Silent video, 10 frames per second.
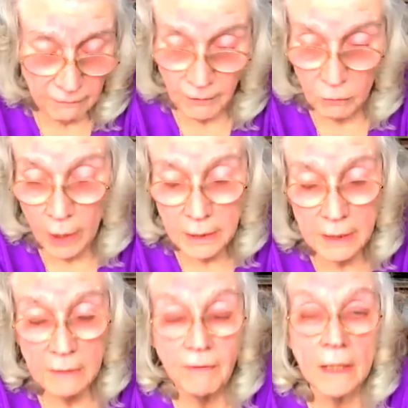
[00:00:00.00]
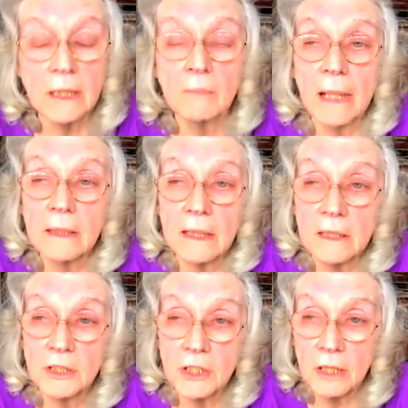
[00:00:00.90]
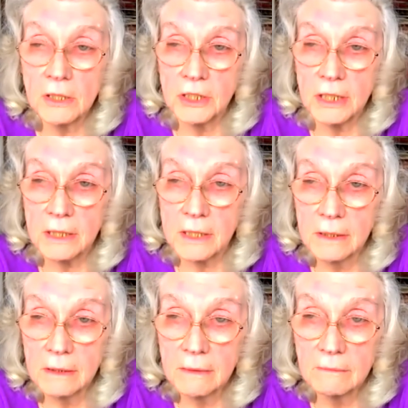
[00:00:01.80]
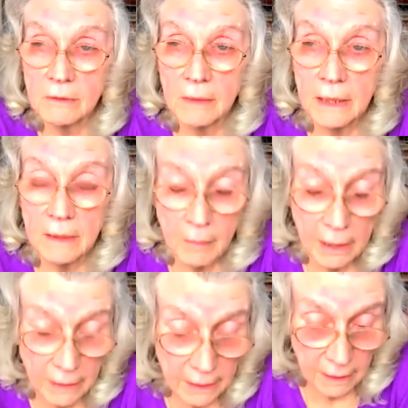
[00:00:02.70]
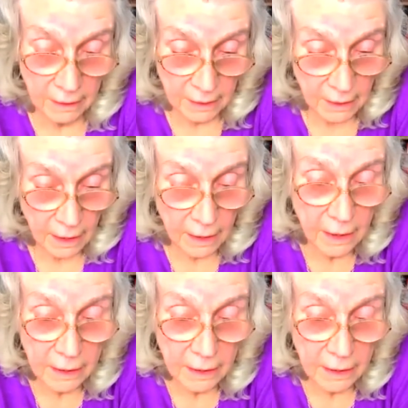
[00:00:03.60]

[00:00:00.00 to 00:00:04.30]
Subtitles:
for one of the fundamentalist churches in America and had